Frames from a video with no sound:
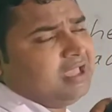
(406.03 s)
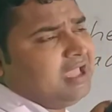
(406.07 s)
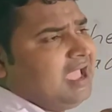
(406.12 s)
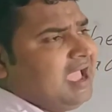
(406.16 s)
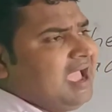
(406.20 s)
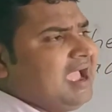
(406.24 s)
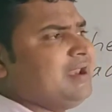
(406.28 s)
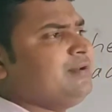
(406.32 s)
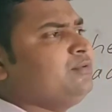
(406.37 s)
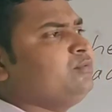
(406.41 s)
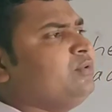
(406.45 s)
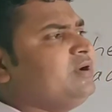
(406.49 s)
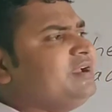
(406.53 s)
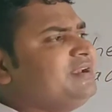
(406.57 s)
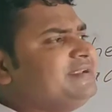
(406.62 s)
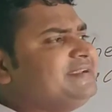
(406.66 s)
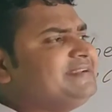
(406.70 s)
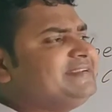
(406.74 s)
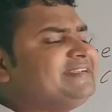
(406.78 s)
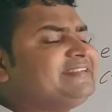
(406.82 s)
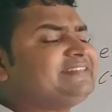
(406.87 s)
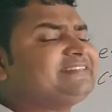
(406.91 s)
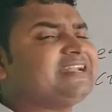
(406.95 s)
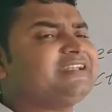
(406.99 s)
and when
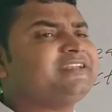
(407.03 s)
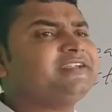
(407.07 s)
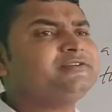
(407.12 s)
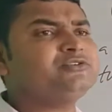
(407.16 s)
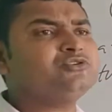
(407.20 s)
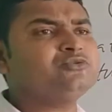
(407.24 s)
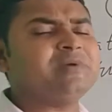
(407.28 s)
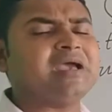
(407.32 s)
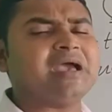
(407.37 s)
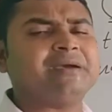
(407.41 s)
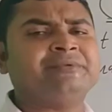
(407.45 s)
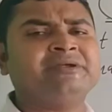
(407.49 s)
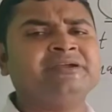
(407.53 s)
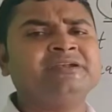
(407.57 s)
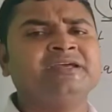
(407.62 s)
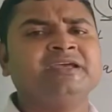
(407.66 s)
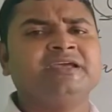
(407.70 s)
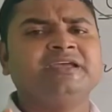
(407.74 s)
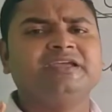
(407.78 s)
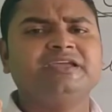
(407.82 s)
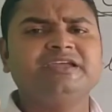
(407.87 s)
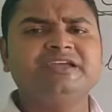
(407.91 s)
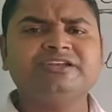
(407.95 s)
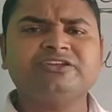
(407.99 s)
it started to
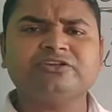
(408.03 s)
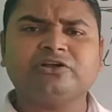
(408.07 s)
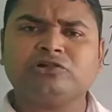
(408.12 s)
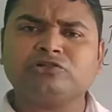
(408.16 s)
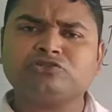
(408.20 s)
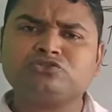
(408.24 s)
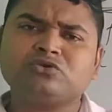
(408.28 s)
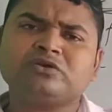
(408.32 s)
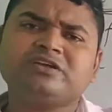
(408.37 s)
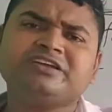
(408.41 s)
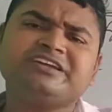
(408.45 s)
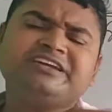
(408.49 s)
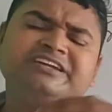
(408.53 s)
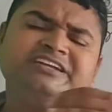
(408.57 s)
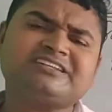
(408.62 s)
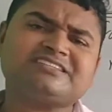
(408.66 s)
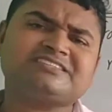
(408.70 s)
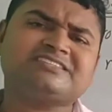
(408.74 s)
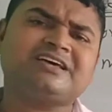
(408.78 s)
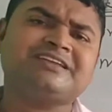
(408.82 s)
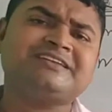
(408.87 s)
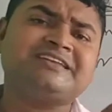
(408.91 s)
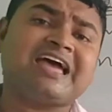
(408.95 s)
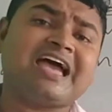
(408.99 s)
vibrate, it also heats
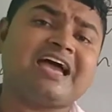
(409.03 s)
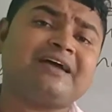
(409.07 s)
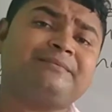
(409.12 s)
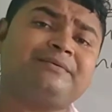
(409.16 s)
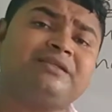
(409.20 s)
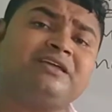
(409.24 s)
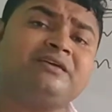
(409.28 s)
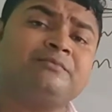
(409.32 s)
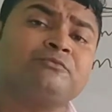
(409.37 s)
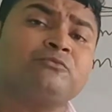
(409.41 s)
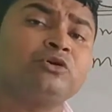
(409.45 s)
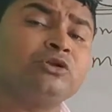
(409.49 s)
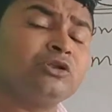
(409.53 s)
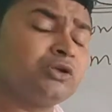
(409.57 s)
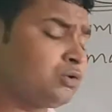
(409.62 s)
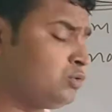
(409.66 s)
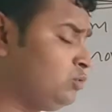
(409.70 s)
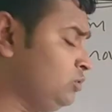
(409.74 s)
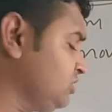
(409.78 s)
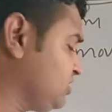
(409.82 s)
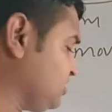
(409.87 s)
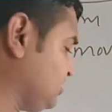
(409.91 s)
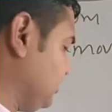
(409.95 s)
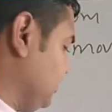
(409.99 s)
the neighboring
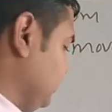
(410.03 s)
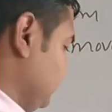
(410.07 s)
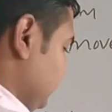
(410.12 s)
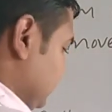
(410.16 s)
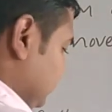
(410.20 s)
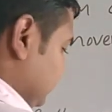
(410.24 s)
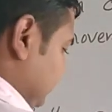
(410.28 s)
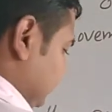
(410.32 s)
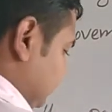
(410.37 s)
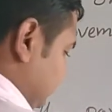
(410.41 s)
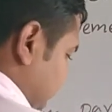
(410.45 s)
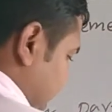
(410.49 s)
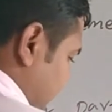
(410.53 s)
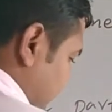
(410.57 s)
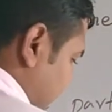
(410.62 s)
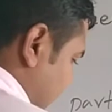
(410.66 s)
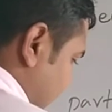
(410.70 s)
molecules. This is the